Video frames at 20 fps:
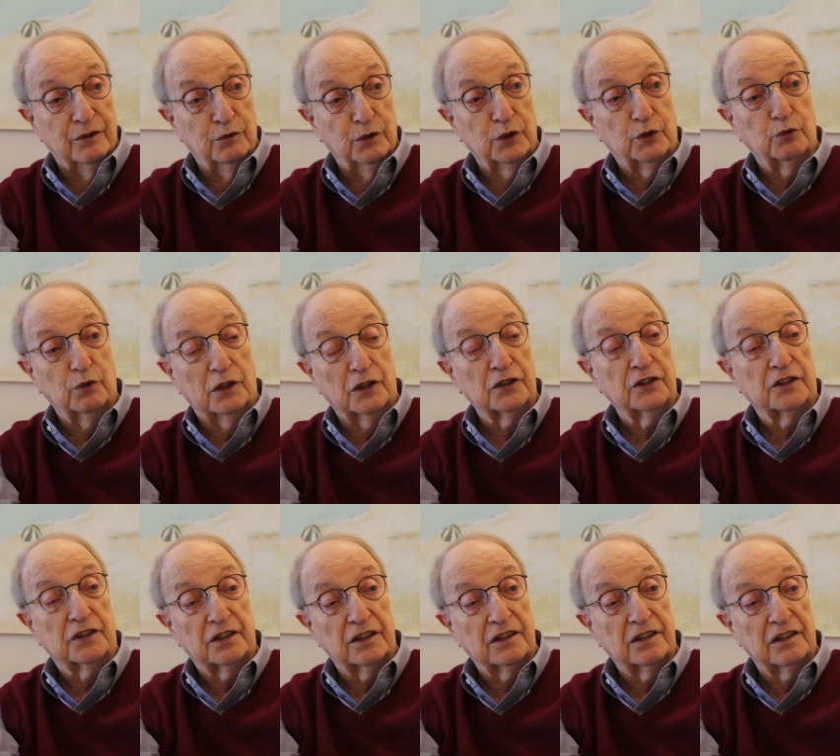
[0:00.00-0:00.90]
which
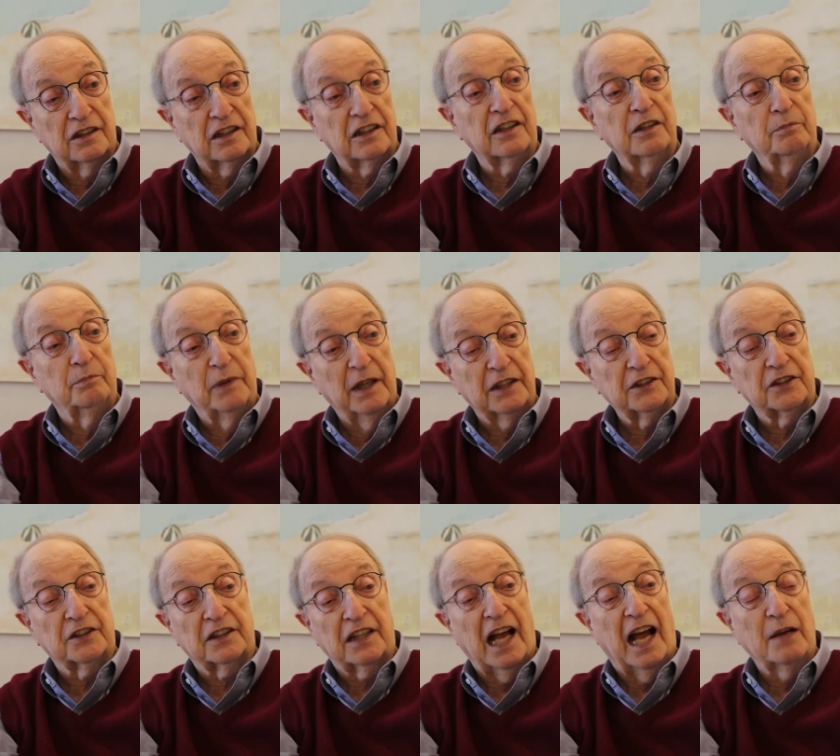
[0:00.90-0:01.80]
was that the
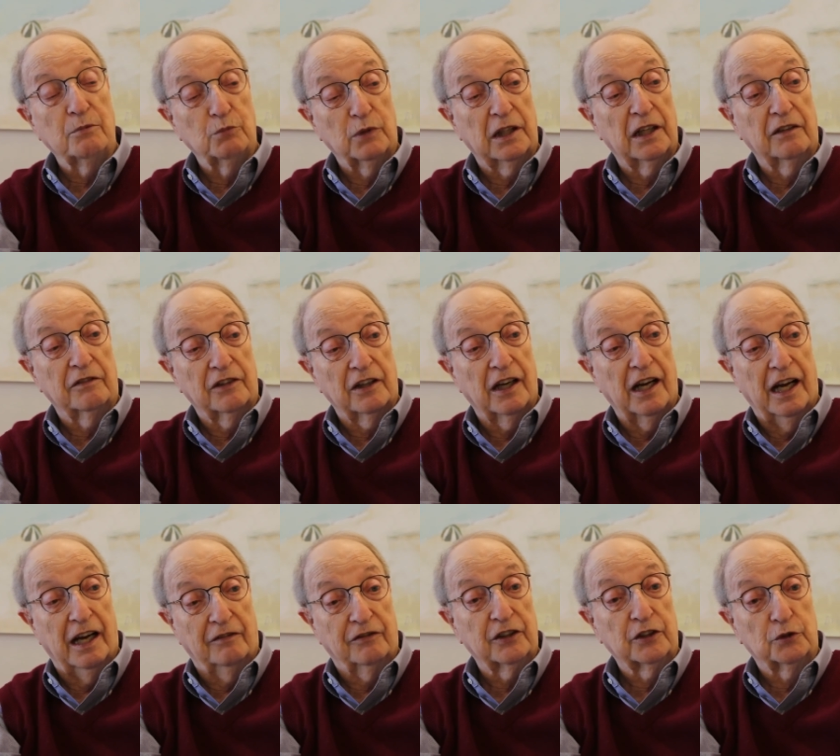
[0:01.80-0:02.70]
best time we'd ever
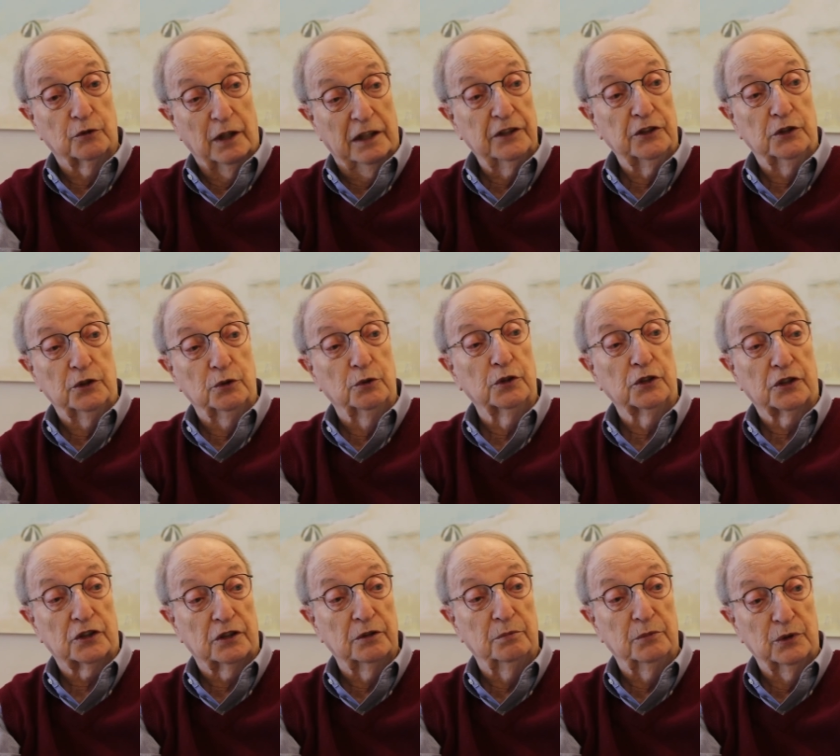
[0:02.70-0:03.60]
have a great
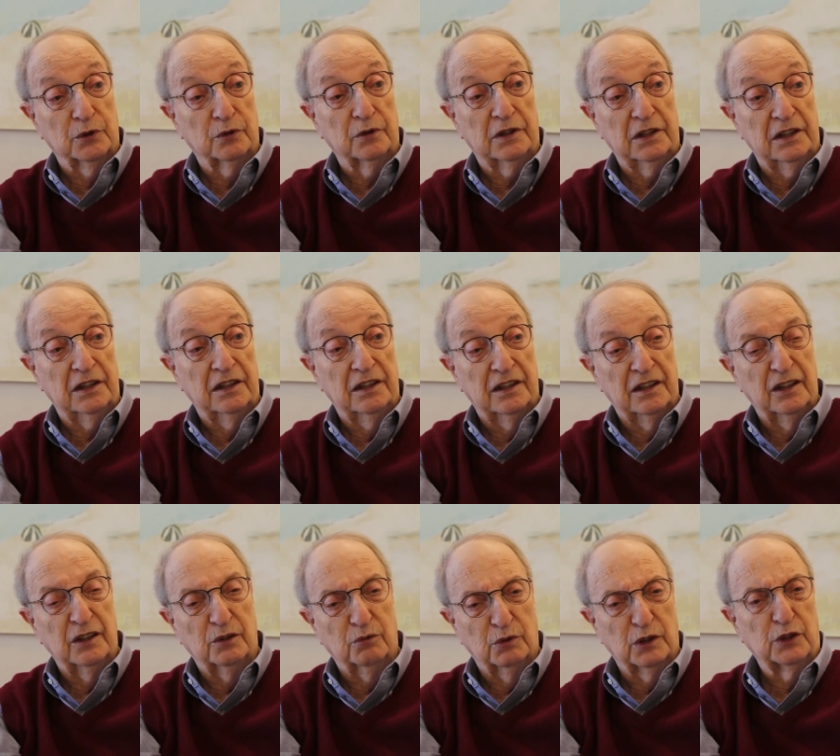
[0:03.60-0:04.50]
Jewish community,
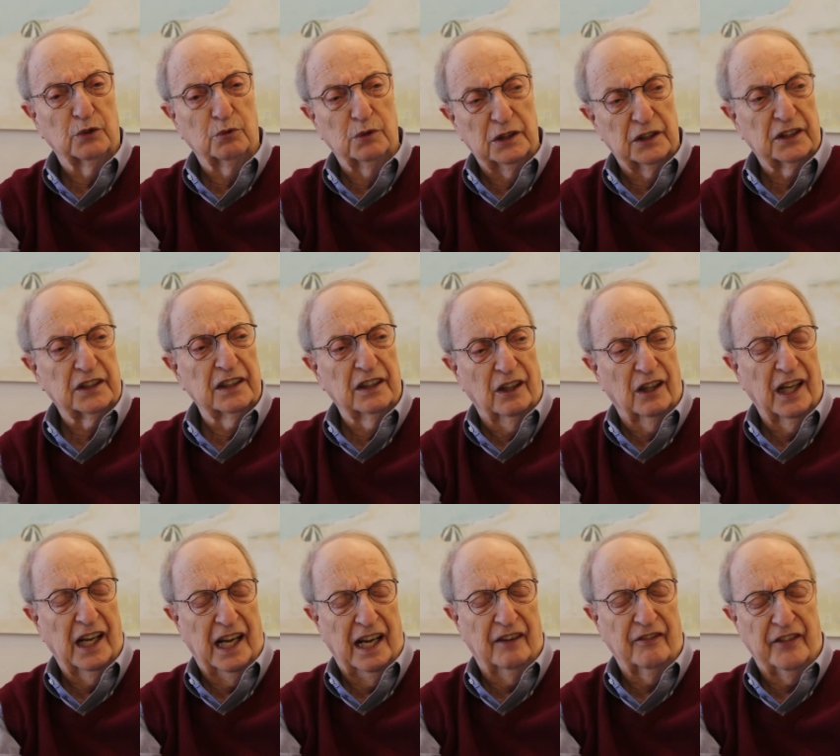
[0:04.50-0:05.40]
which we still
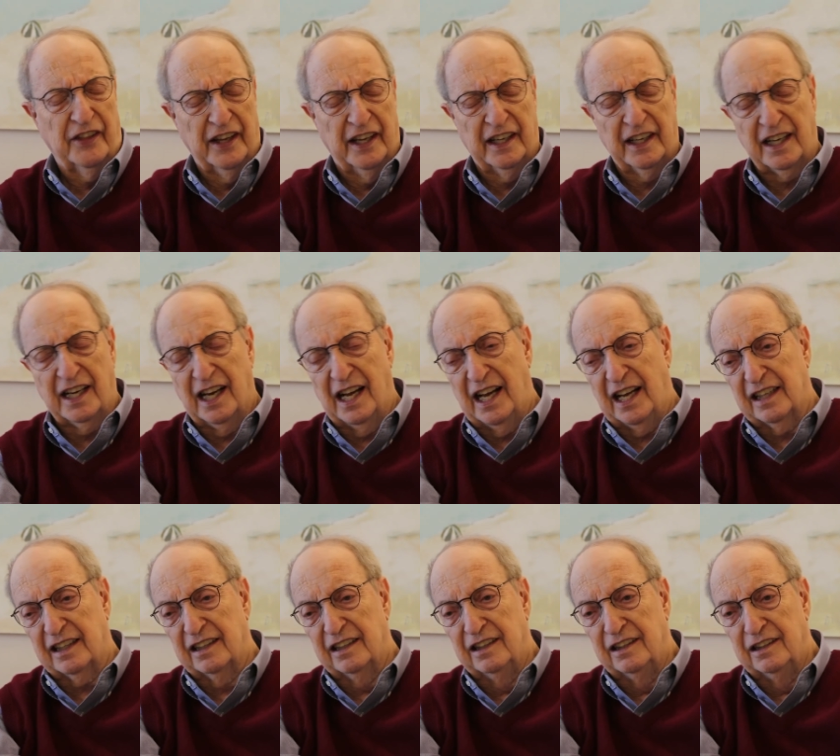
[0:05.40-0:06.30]
have, thank
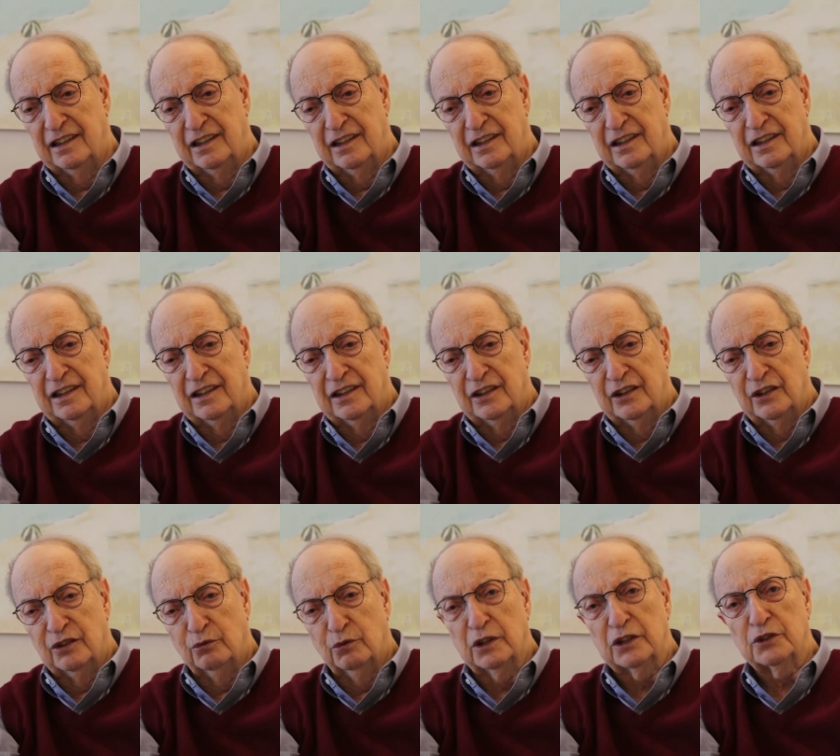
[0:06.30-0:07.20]
God,
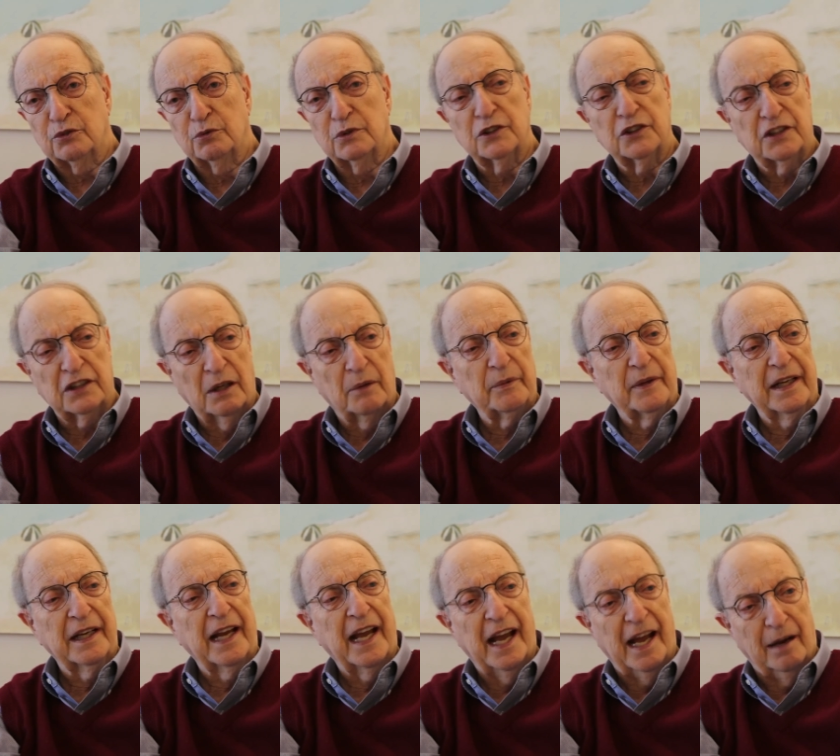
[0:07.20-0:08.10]
was when
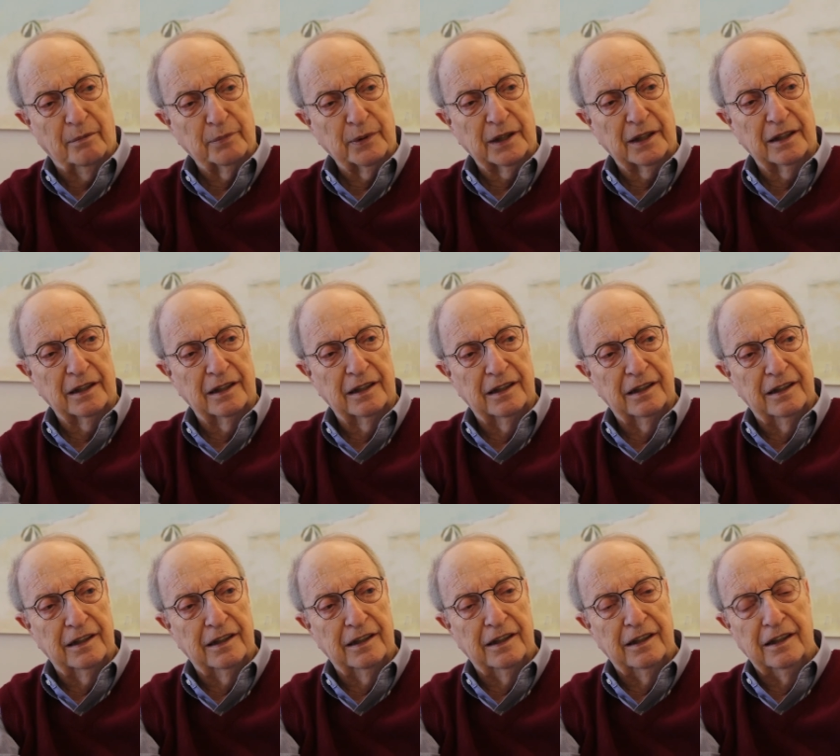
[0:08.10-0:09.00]
something happened.
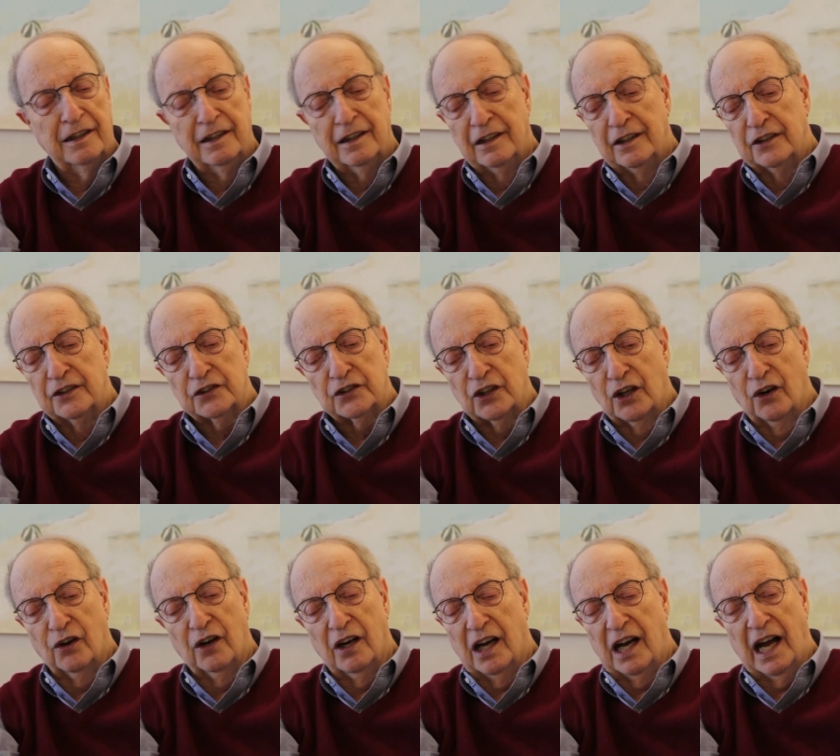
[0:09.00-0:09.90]

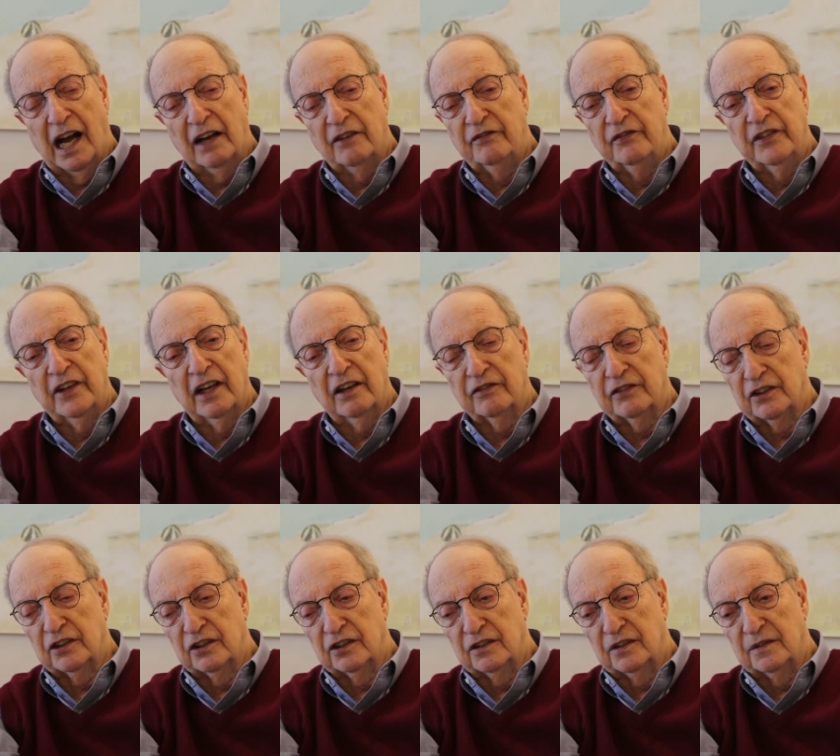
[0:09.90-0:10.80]
So I've
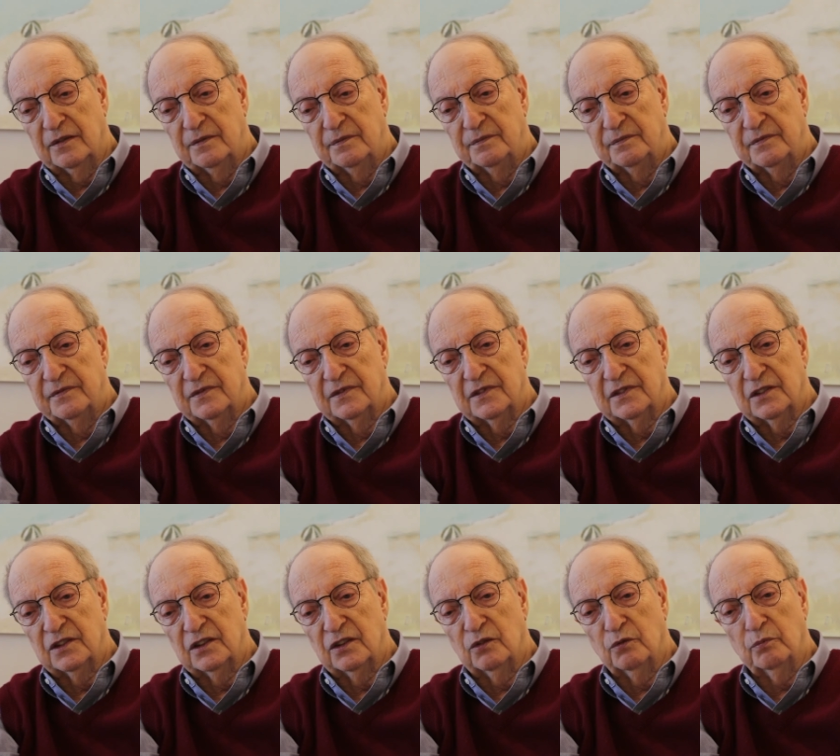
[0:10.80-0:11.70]
never
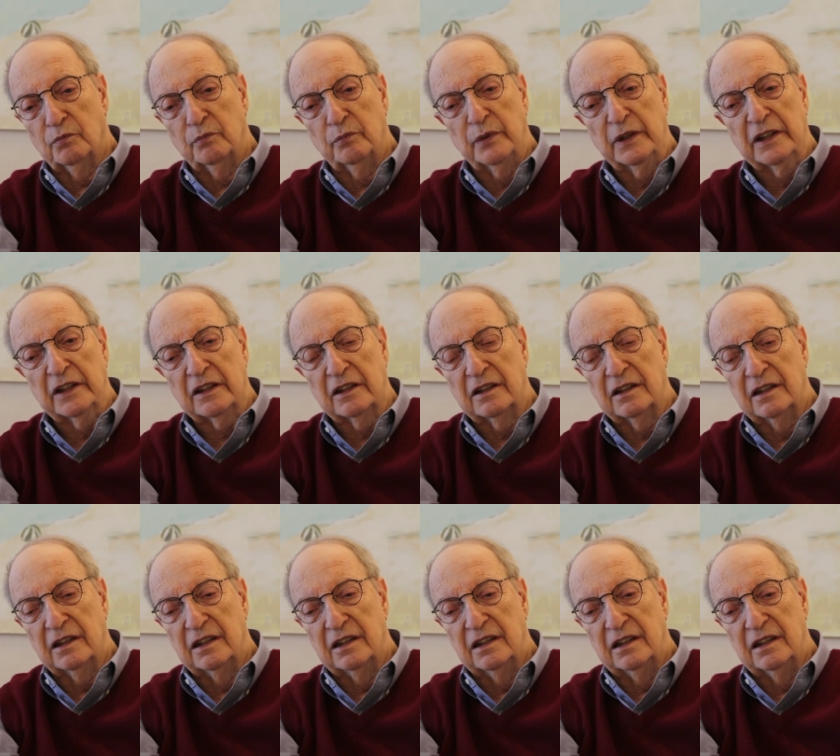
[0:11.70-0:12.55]
been